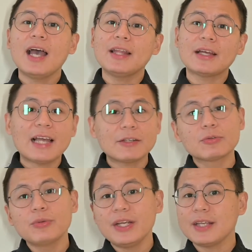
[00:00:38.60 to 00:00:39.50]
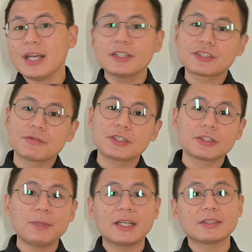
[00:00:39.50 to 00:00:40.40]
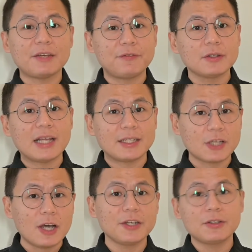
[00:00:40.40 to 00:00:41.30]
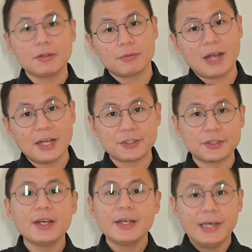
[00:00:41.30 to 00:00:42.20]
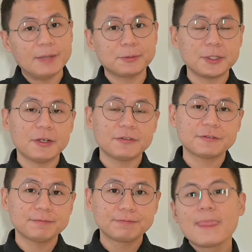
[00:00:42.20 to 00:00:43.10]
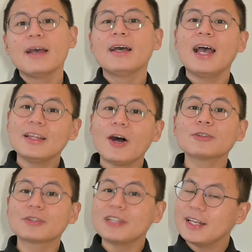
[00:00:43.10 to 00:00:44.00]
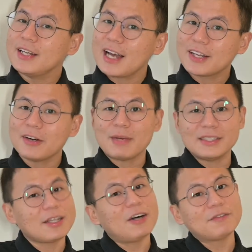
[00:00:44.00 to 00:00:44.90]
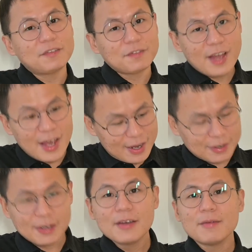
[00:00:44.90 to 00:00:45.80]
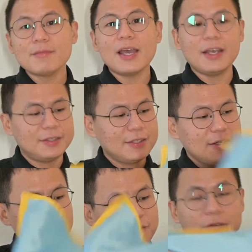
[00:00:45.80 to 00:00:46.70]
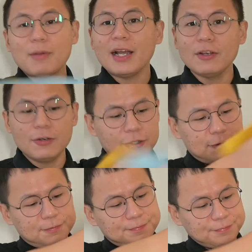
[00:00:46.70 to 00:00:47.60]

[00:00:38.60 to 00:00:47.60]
And I like to read the English version because I feel like talking to the writer himself. And also lately I got myself a flag made for my logo.